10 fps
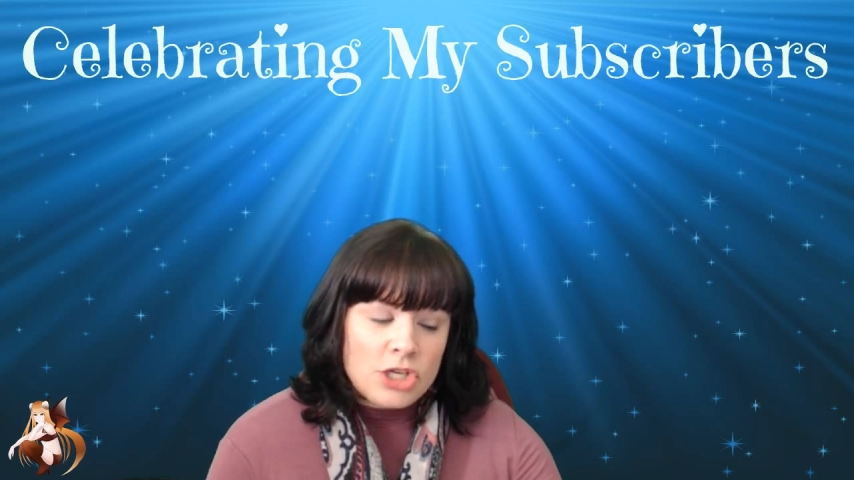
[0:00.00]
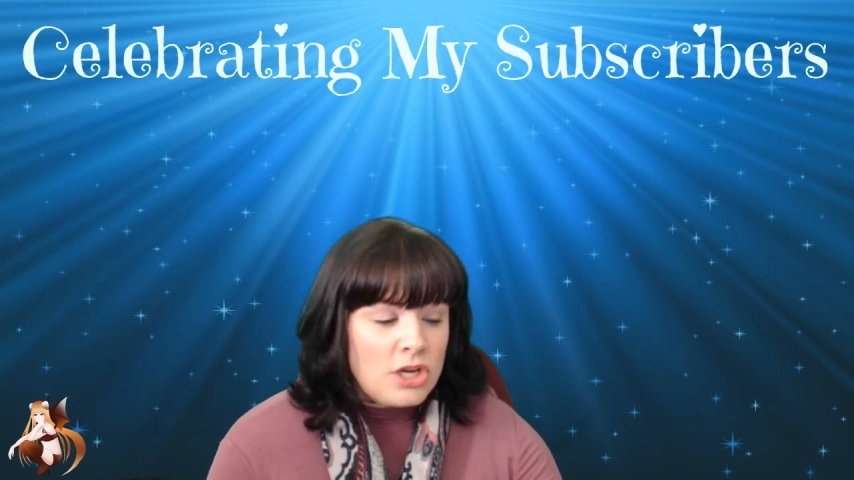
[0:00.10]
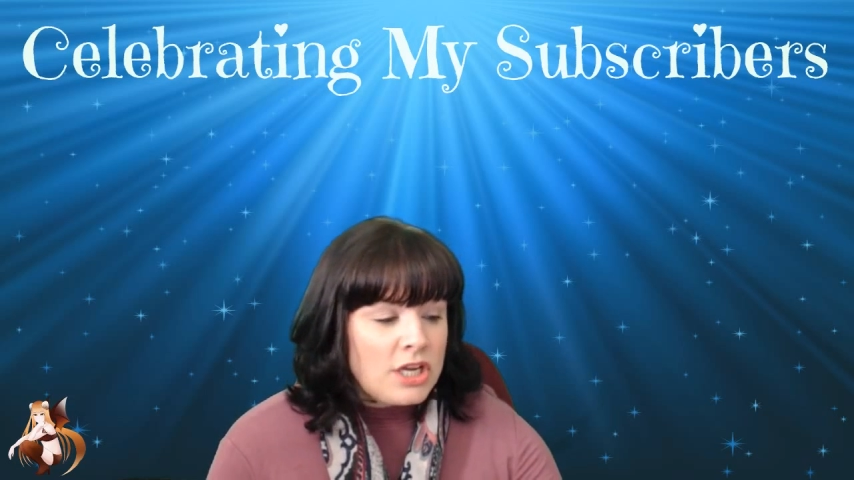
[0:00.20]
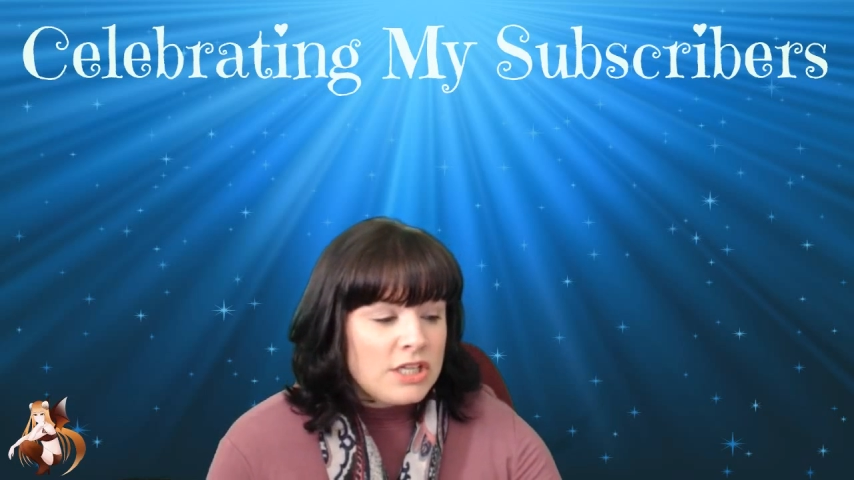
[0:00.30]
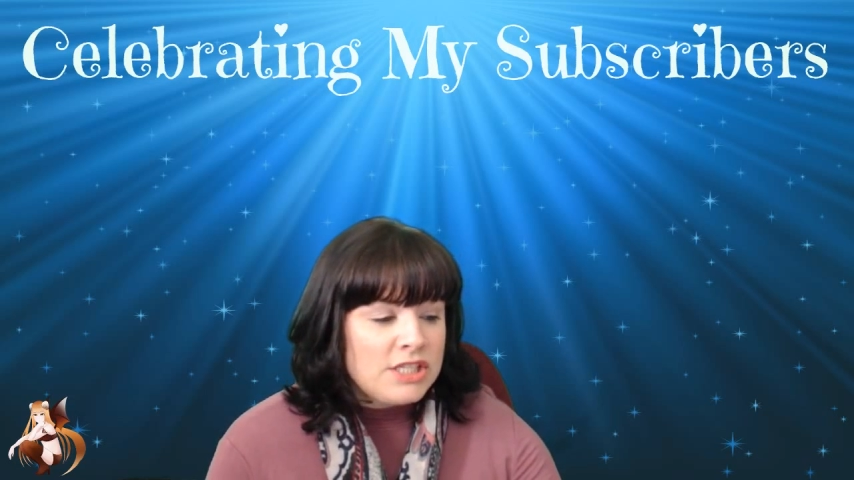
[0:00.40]

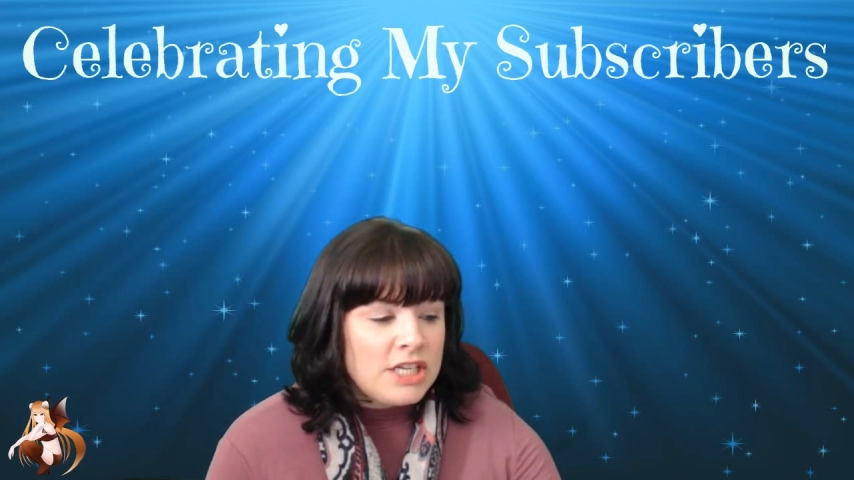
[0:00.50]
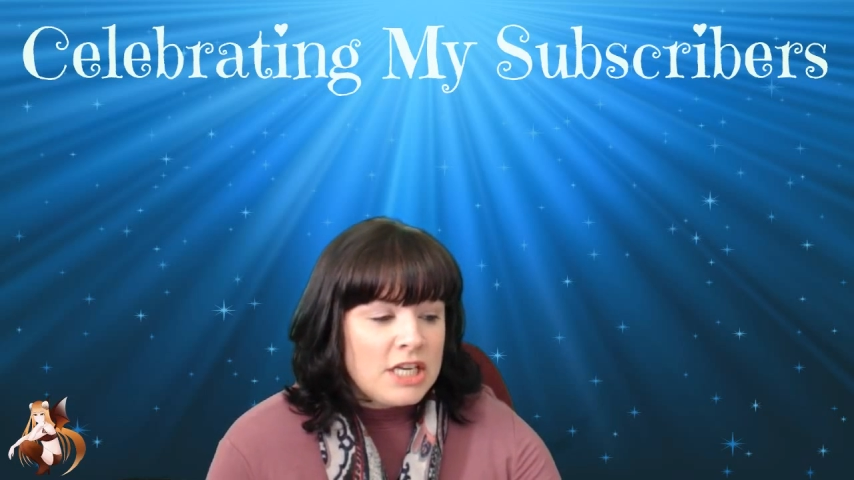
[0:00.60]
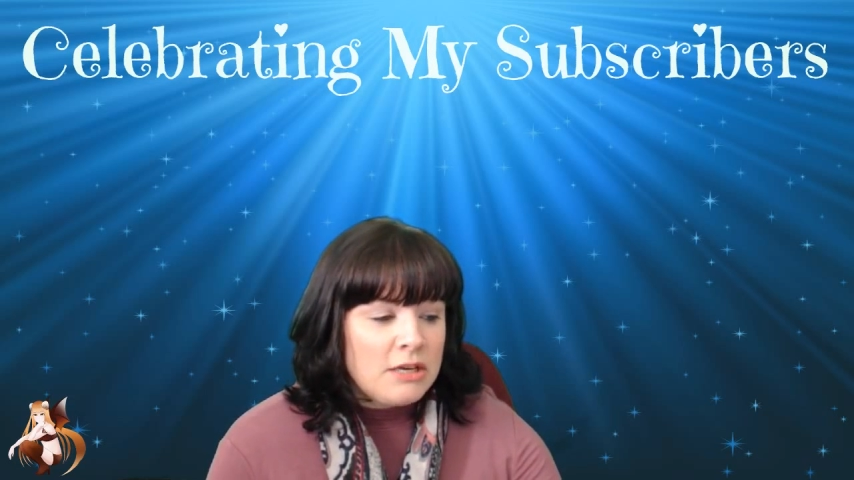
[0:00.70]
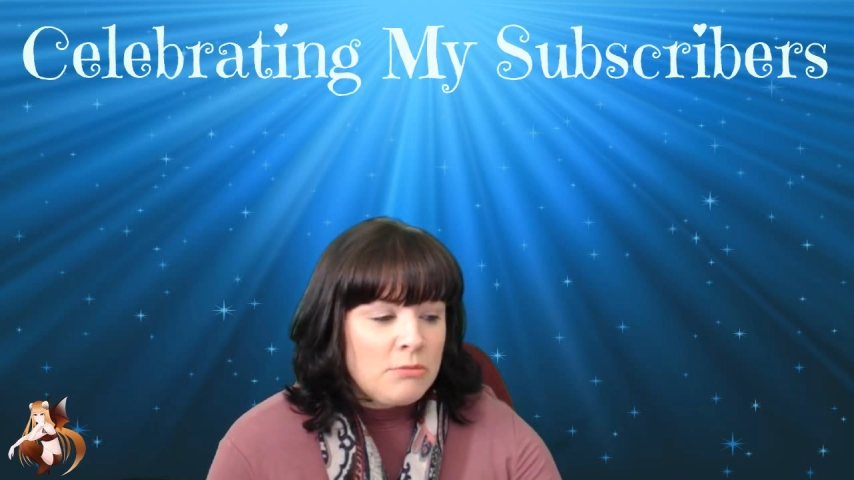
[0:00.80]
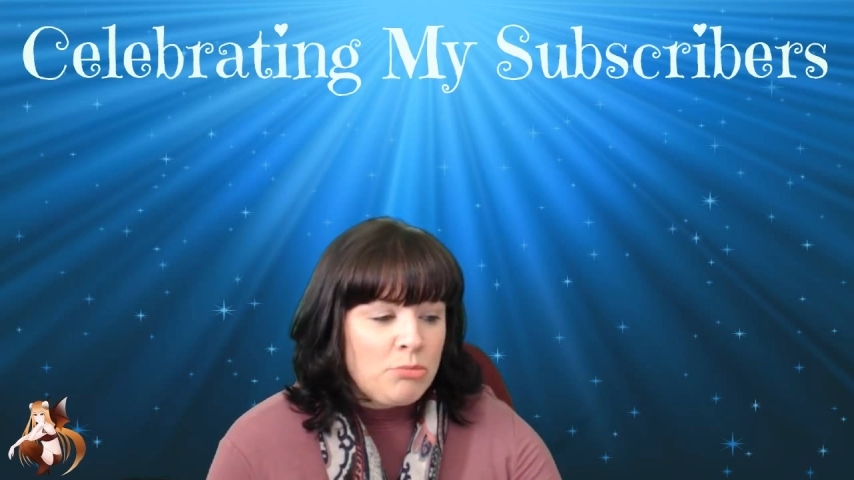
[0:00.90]
you can send
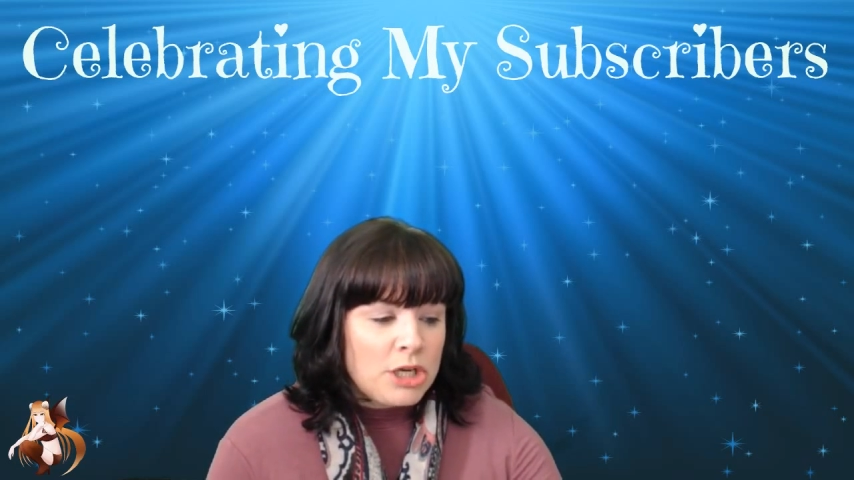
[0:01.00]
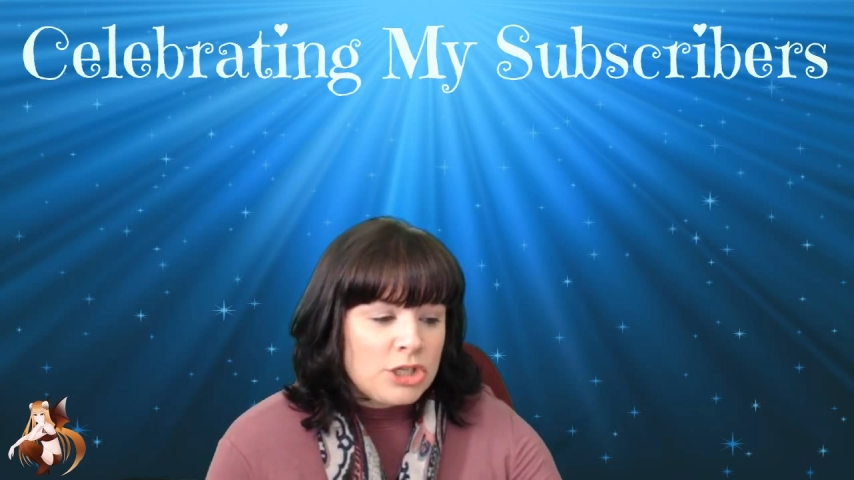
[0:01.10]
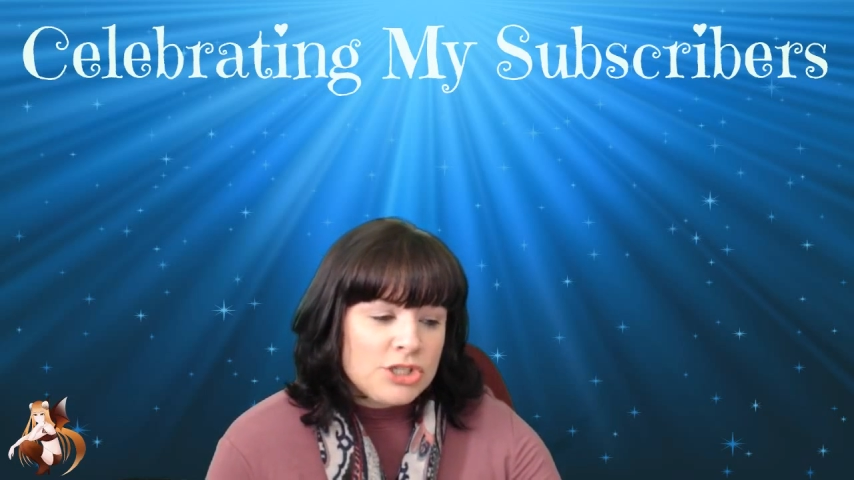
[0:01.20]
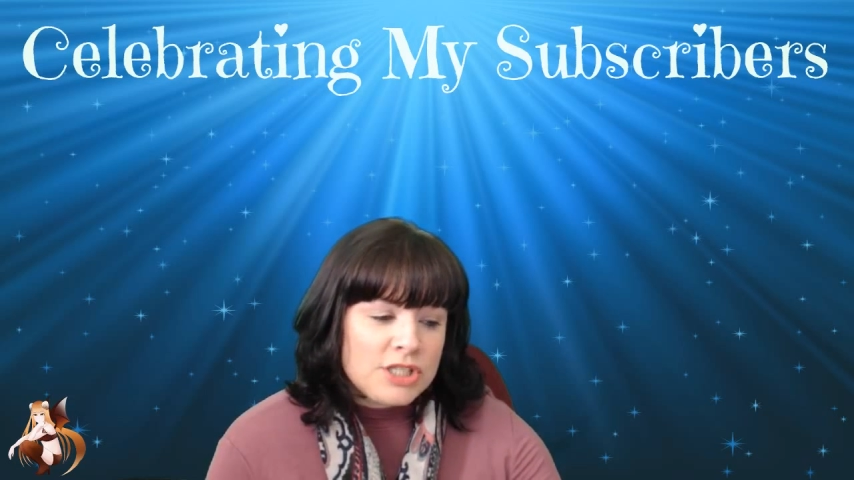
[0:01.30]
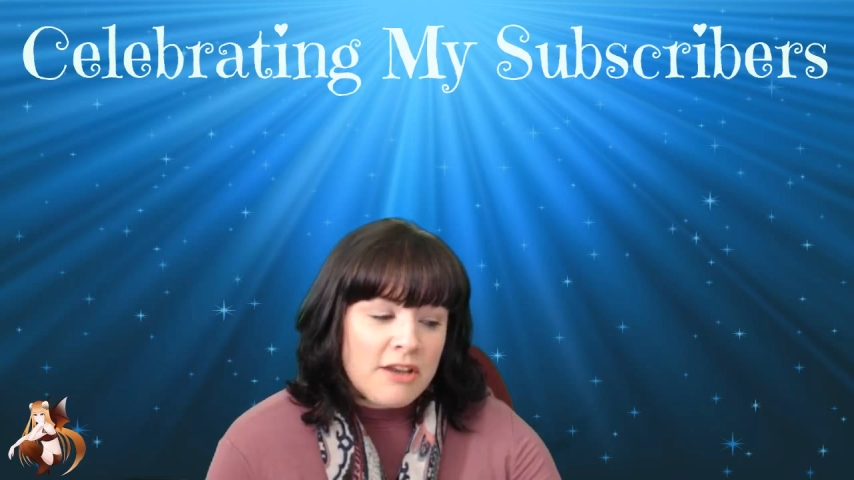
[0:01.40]
in
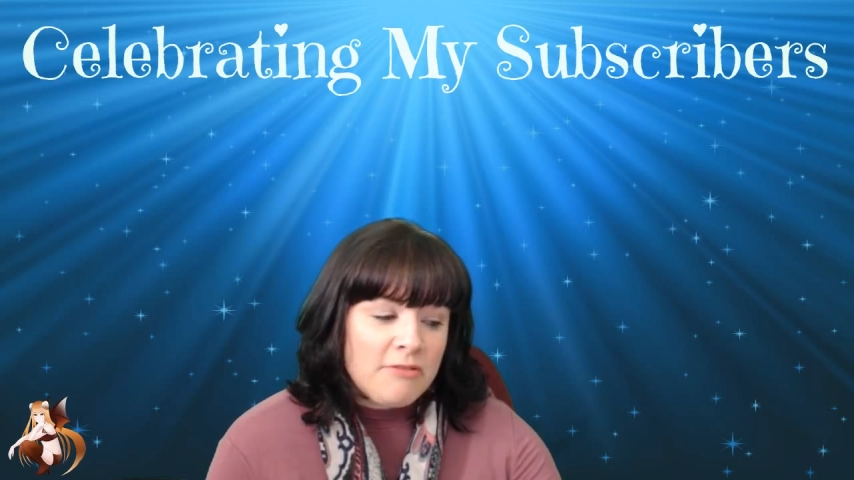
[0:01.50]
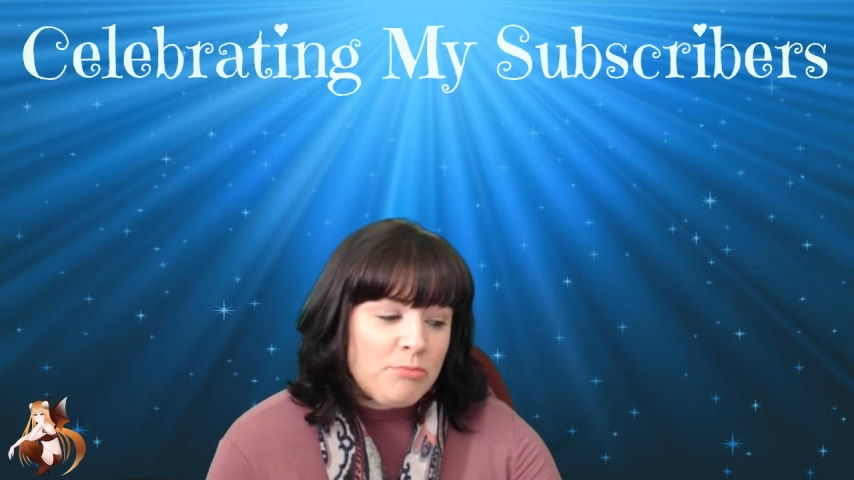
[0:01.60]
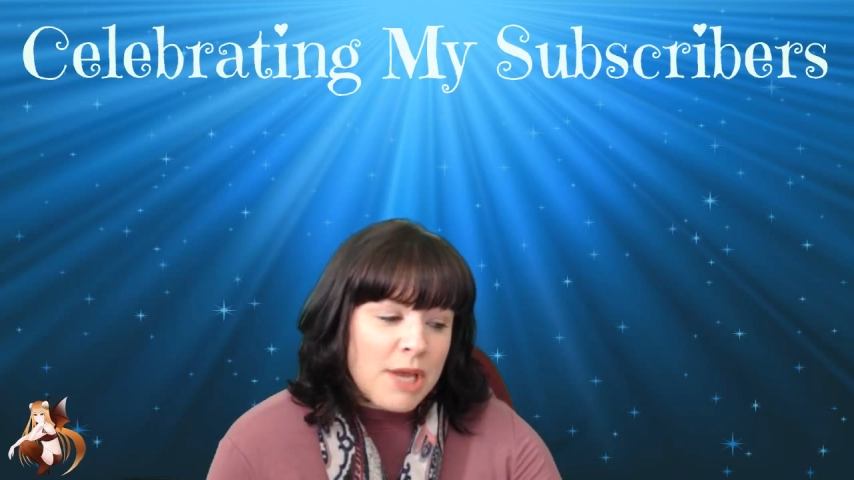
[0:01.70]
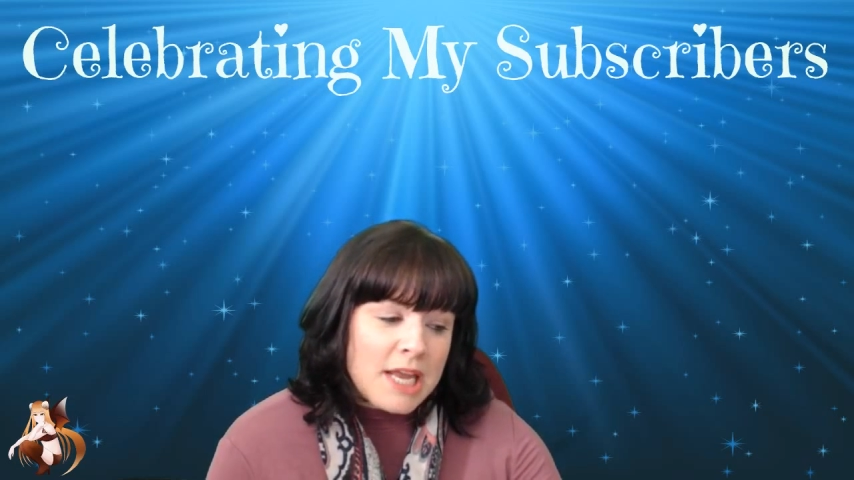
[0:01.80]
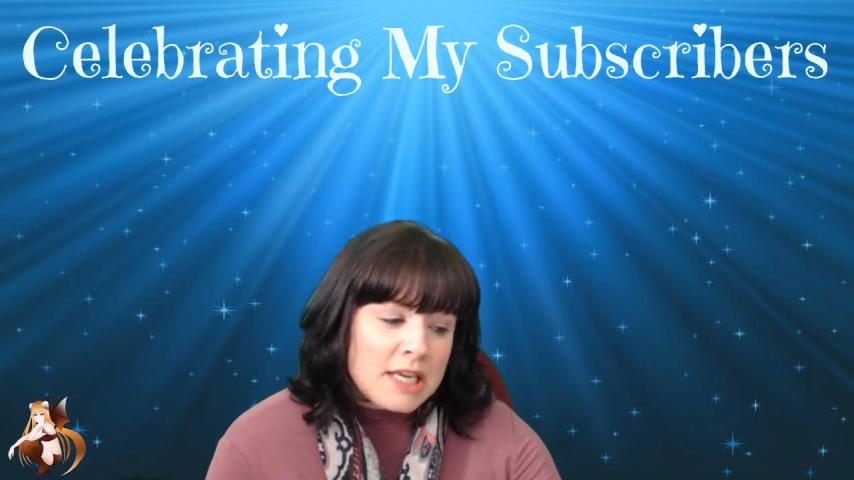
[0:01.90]
pictures of
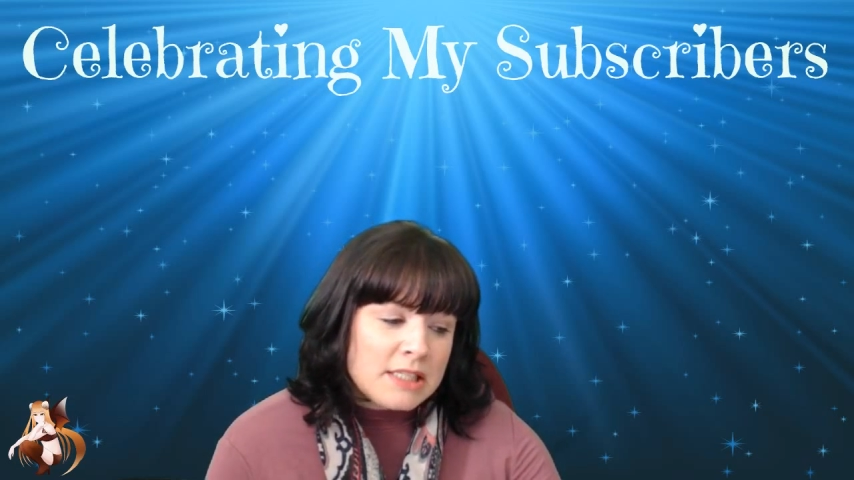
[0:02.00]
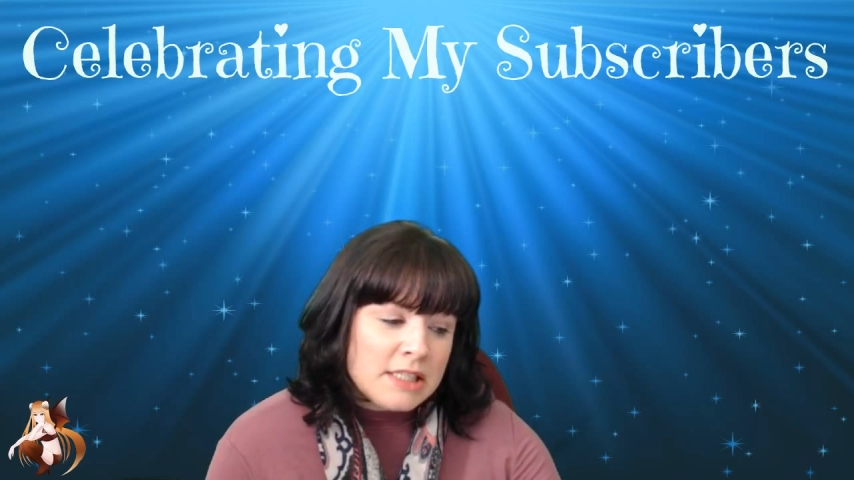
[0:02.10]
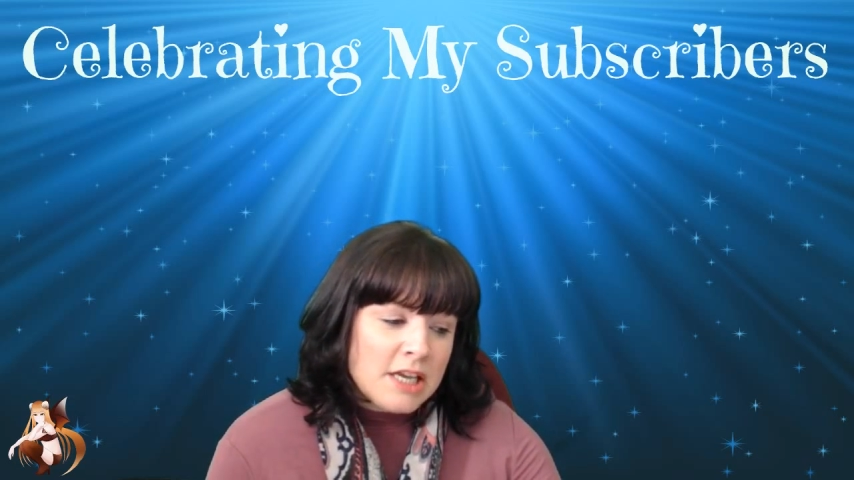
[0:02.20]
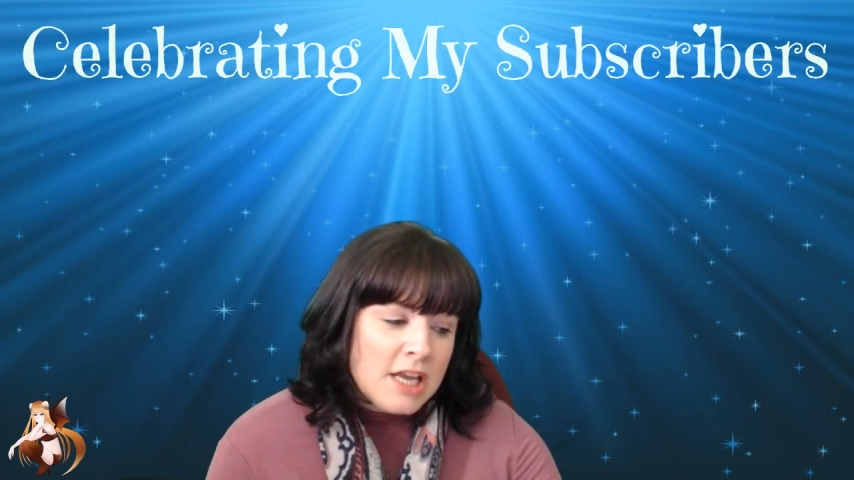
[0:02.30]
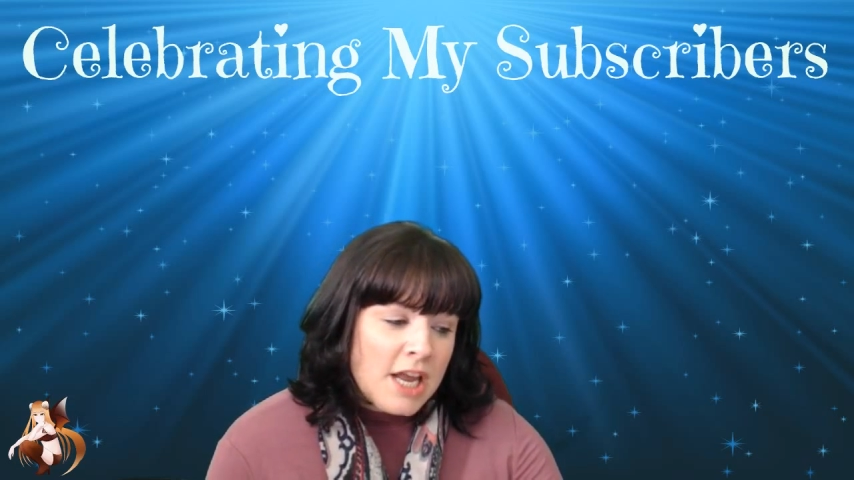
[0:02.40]
pigs,